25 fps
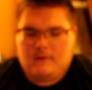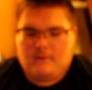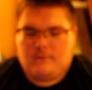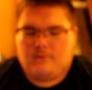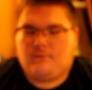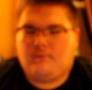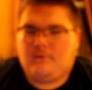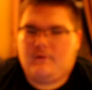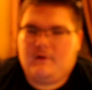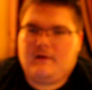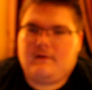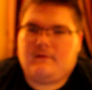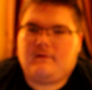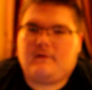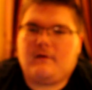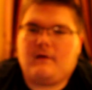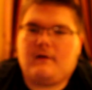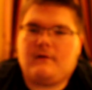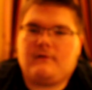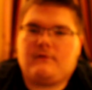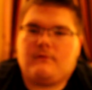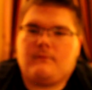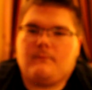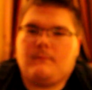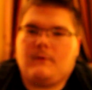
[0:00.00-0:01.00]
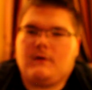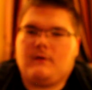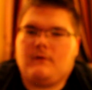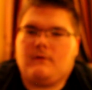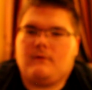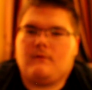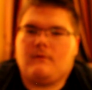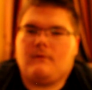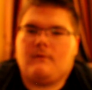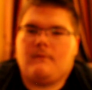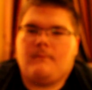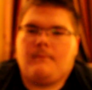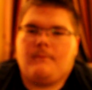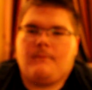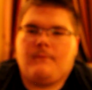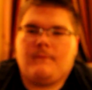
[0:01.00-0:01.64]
3D touch menu.